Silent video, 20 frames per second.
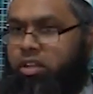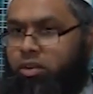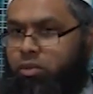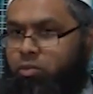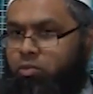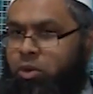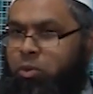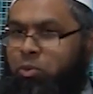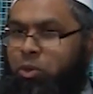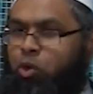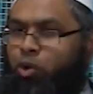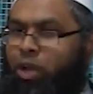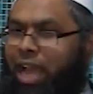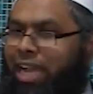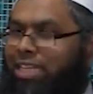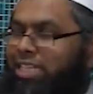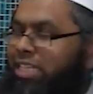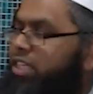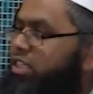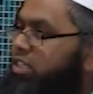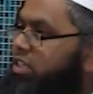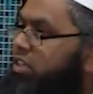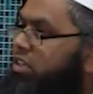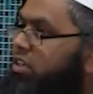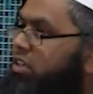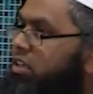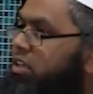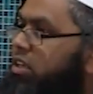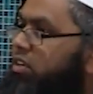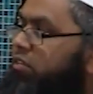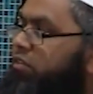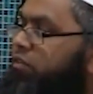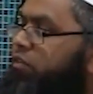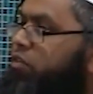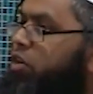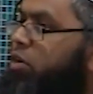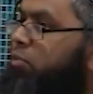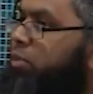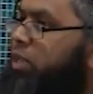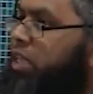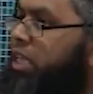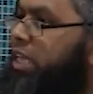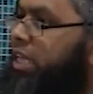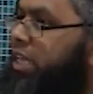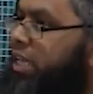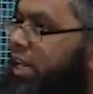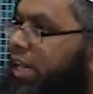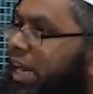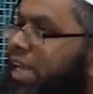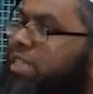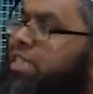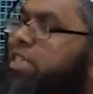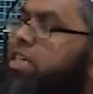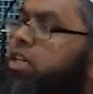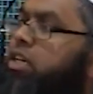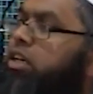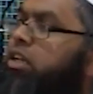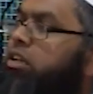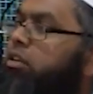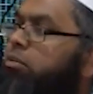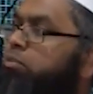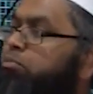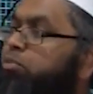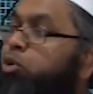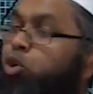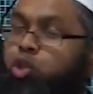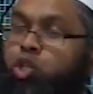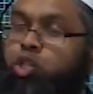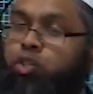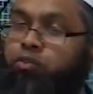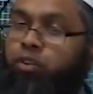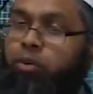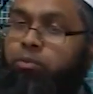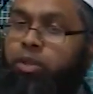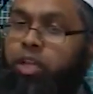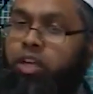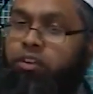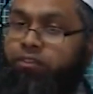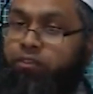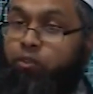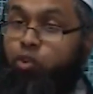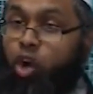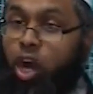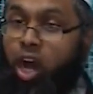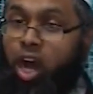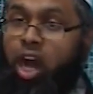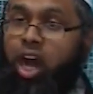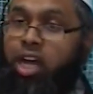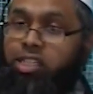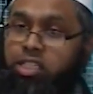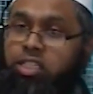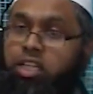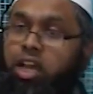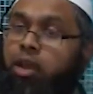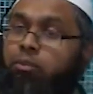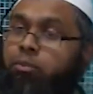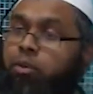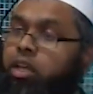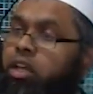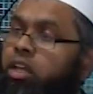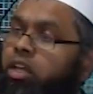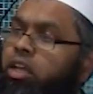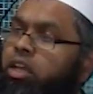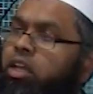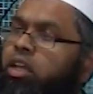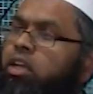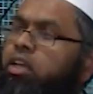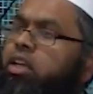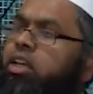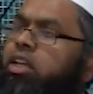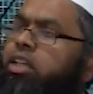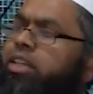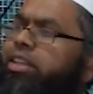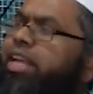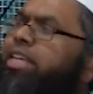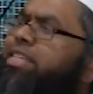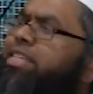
when we look at it from the classical books from the fuqaha's time, they